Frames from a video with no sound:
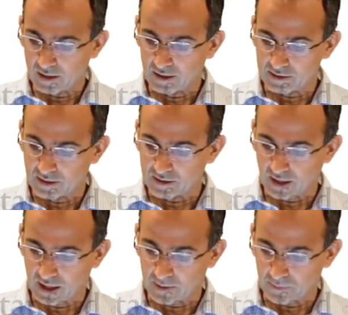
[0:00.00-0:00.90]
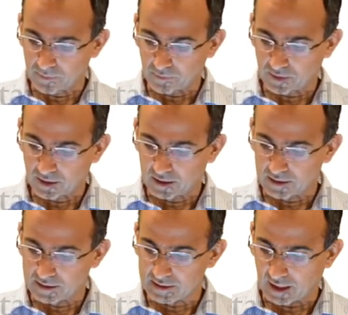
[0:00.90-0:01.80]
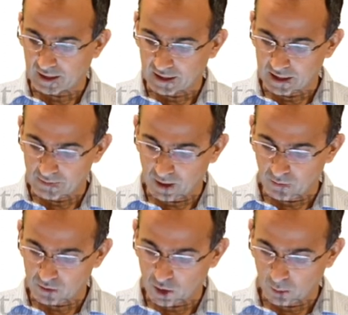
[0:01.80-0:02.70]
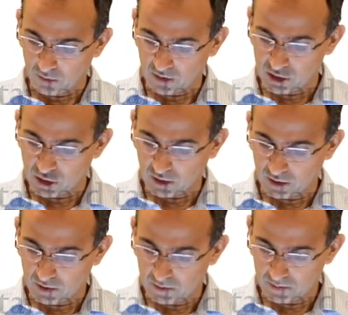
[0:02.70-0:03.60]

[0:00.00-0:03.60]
that's the same as stacking them up on top of each other.